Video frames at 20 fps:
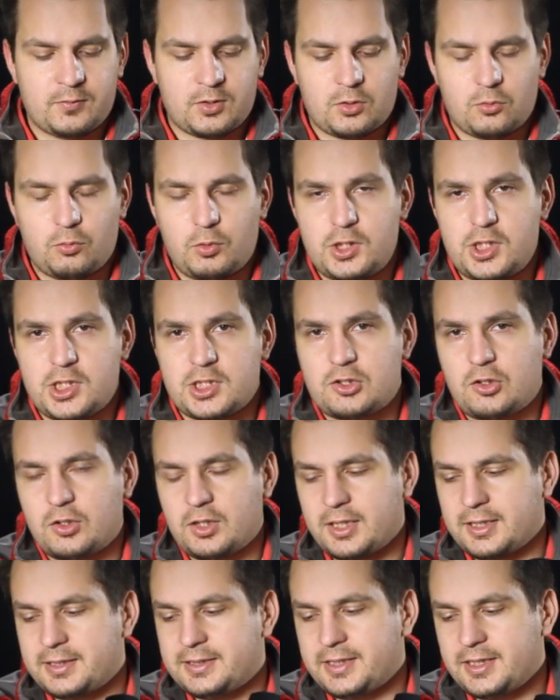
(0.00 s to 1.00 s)
which is not
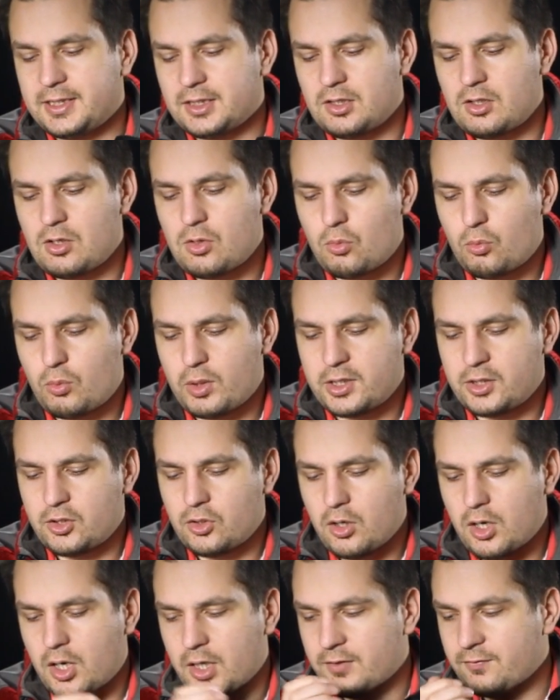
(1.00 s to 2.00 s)
ideal when
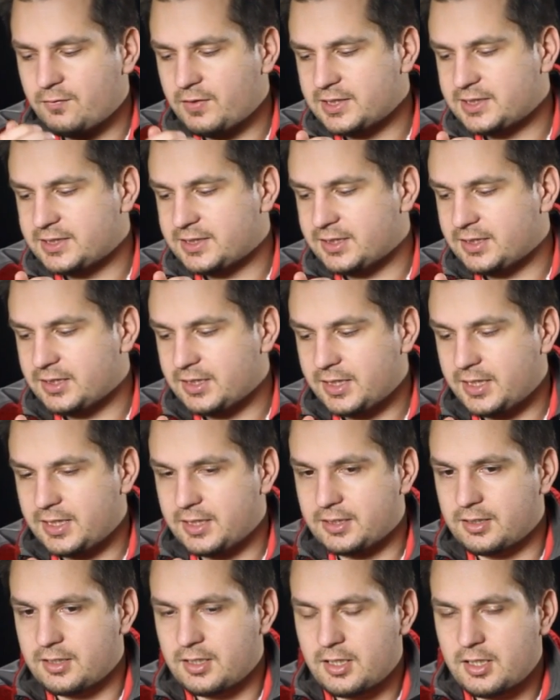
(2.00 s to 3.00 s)
you are investing
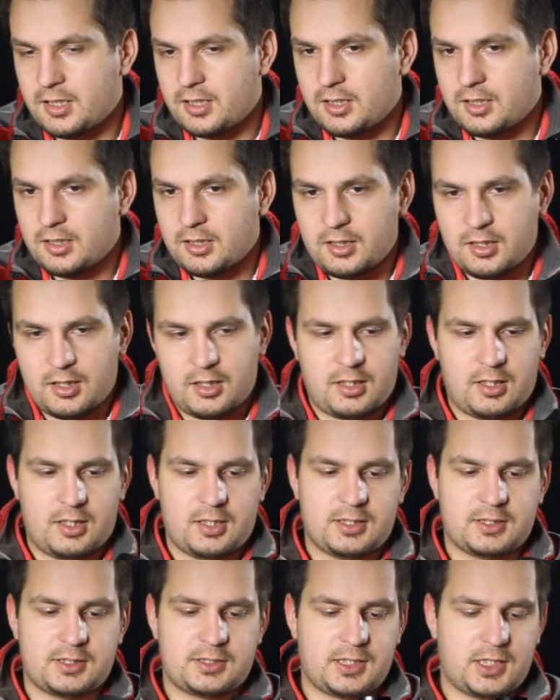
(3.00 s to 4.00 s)
in
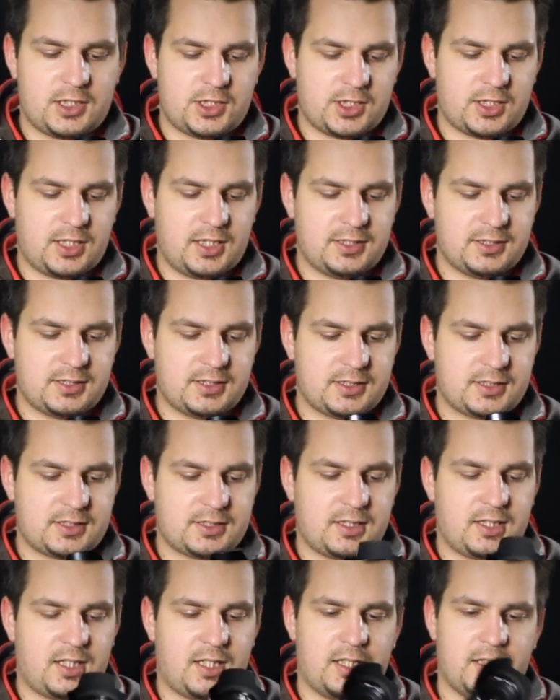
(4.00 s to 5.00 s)
such lenses
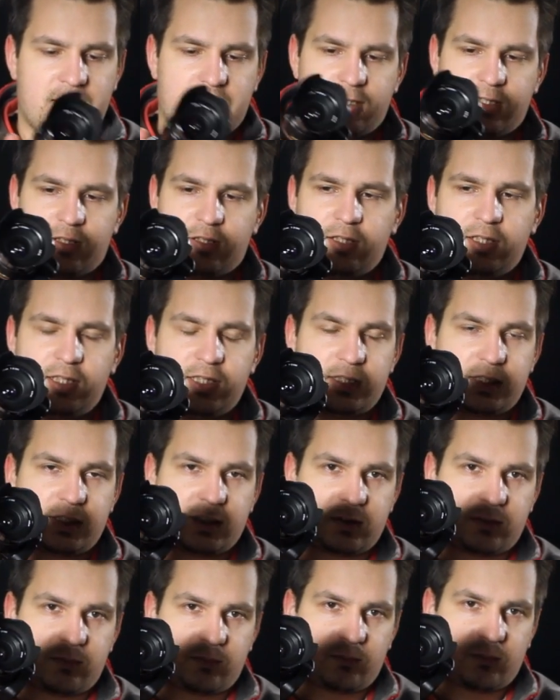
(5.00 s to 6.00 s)
like
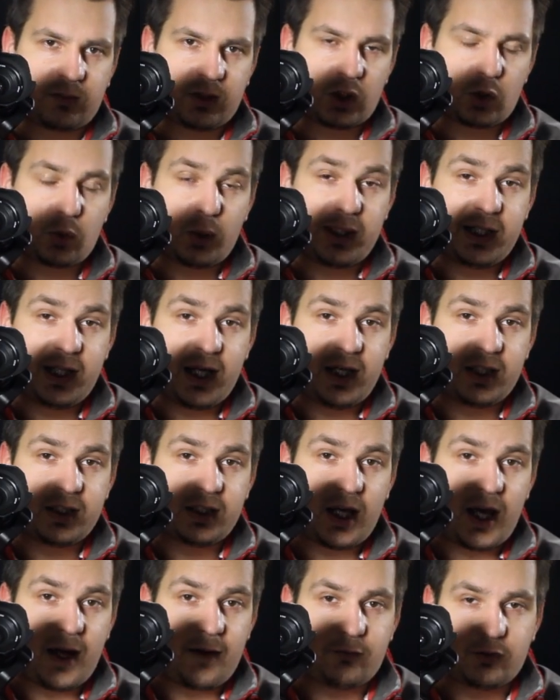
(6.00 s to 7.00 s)
this
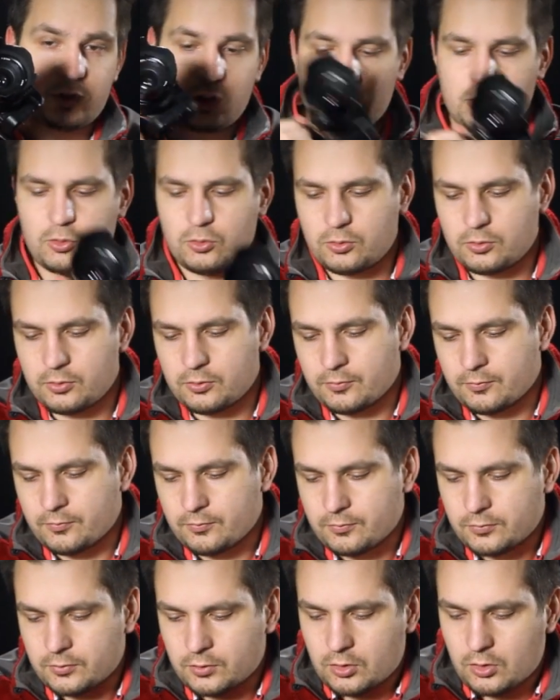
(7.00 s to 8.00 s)
28 f2
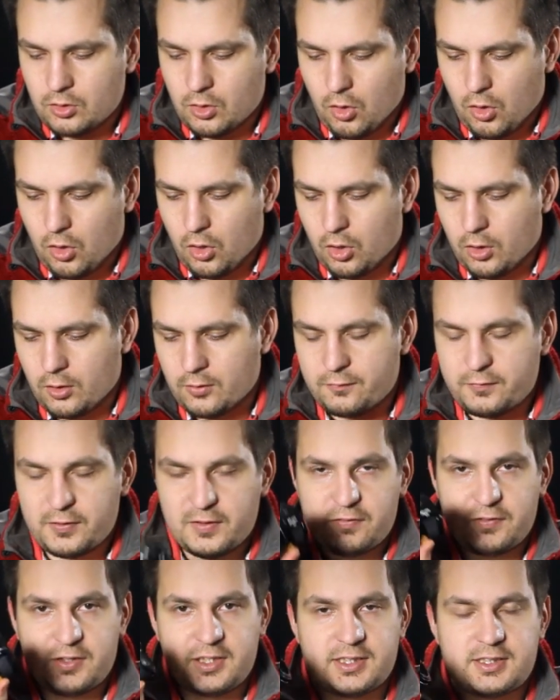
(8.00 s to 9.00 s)
or
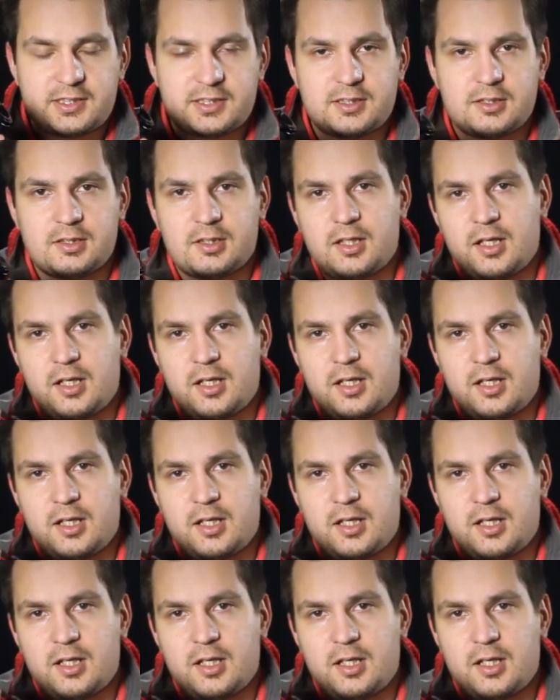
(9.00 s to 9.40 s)
50s